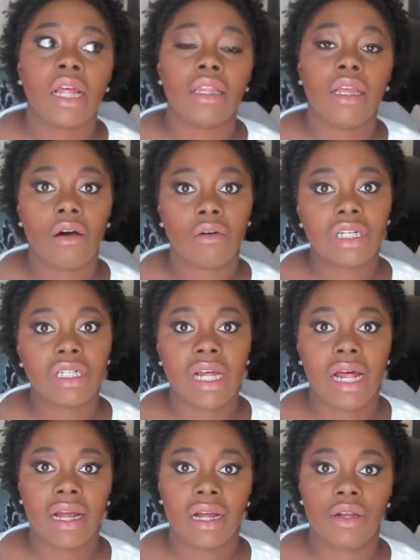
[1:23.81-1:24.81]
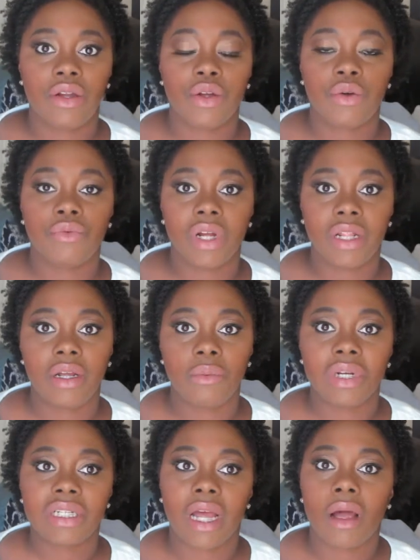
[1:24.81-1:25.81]
The only style I could do really
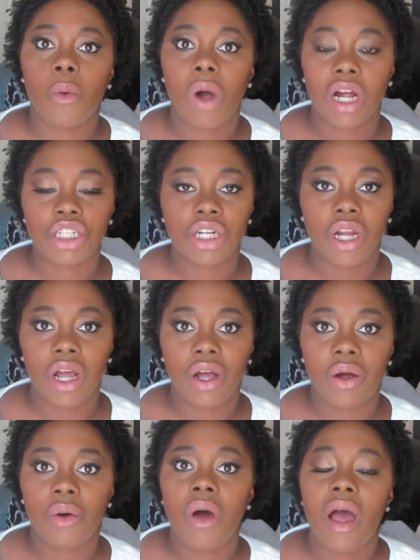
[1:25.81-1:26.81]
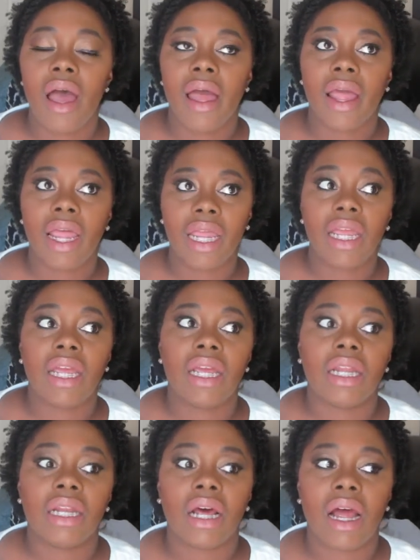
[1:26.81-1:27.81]
was like a wash and go,
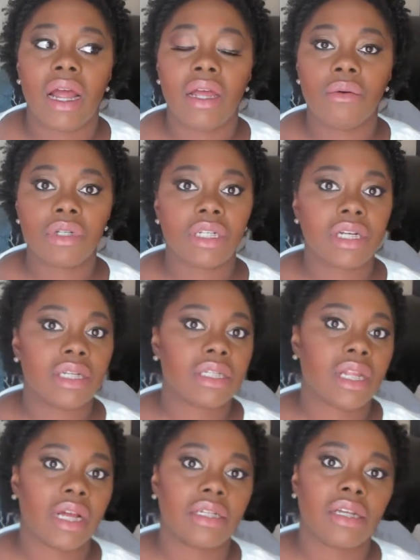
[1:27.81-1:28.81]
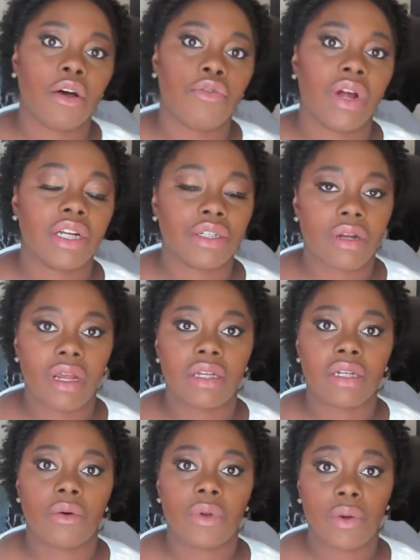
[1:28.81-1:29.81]
and it was just like so frustrating,
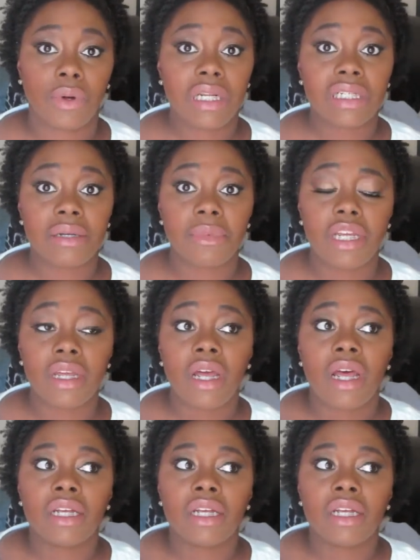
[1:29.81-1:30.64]
so annoying to me.